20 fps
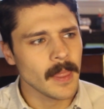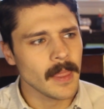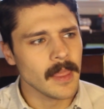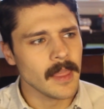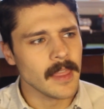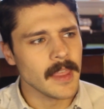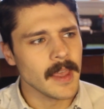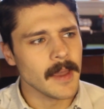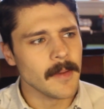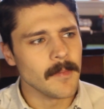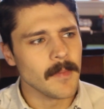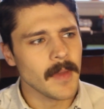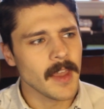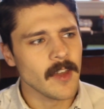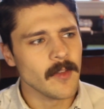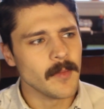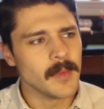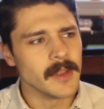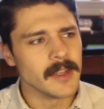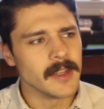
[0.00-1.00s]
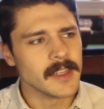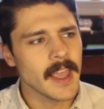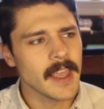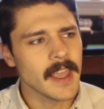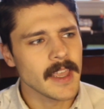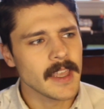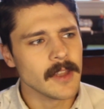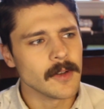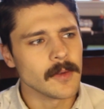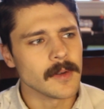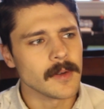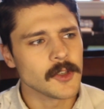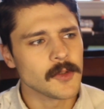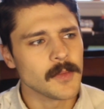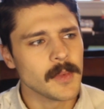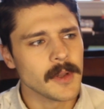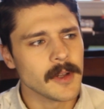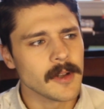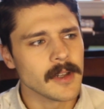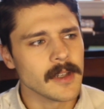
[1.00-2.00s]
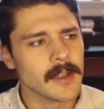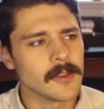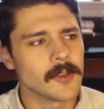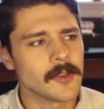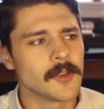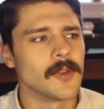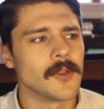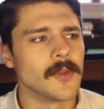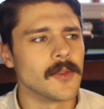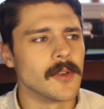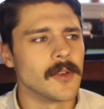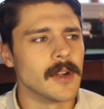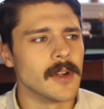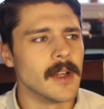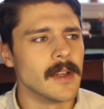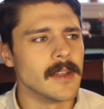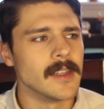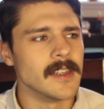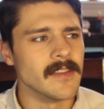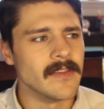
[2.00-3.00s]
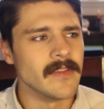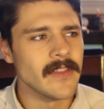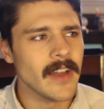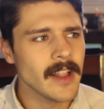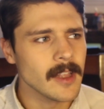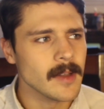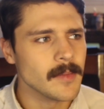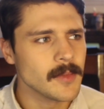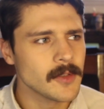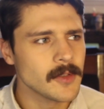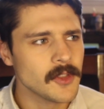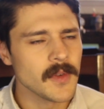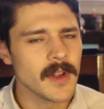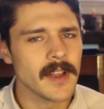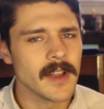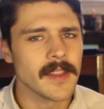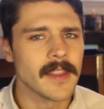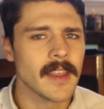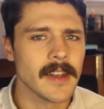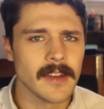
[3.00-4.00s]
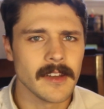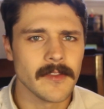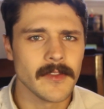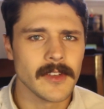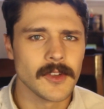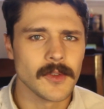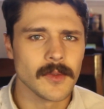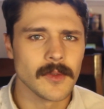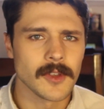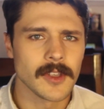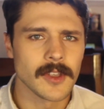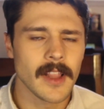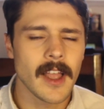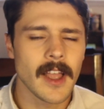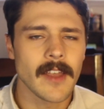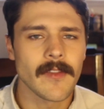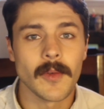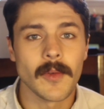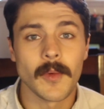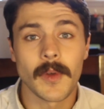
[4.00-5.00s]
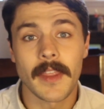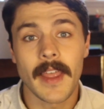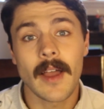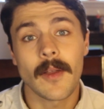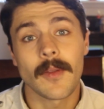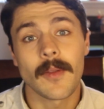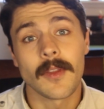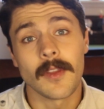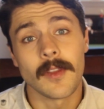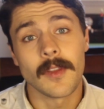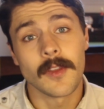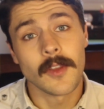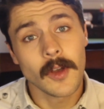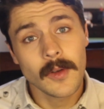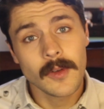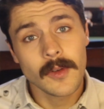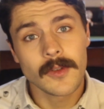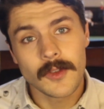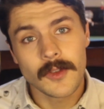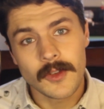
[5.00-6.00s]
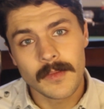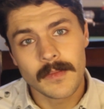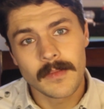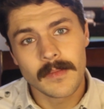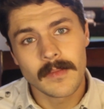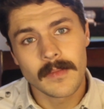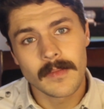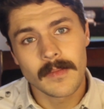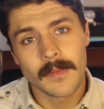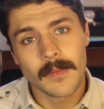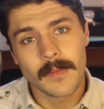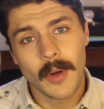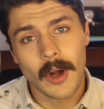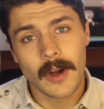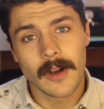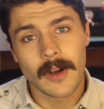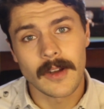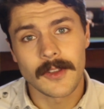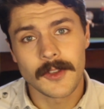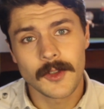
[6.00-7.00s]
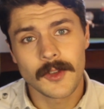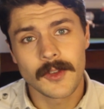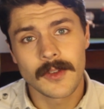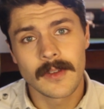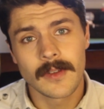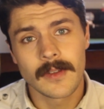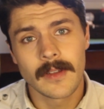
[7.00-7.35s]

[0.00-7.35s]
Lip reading: that may have been taken or experienced or developed throughout that individual's life. And without those parts